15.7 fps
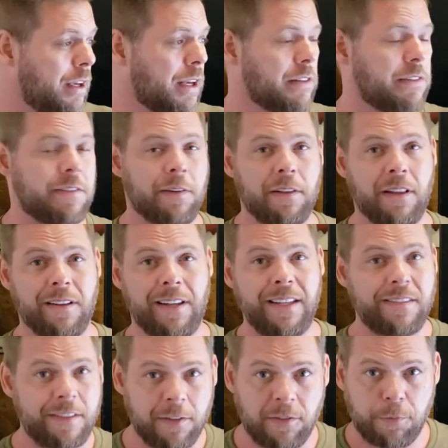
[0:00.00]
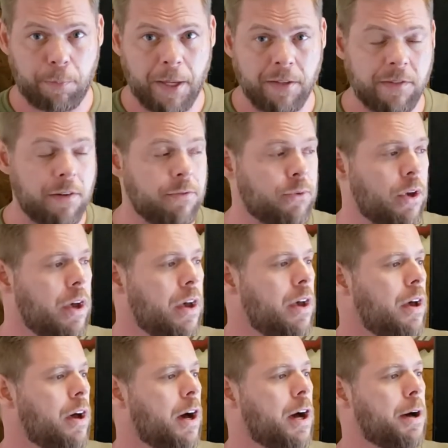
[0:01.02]
It's the least expensive
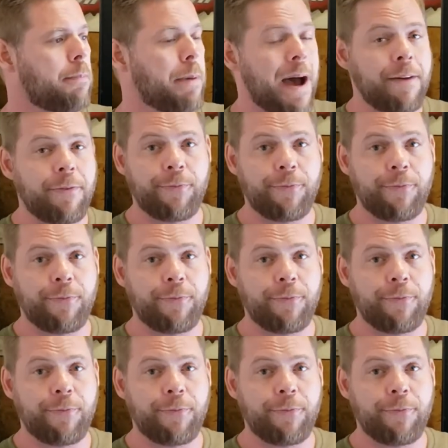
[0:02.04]
by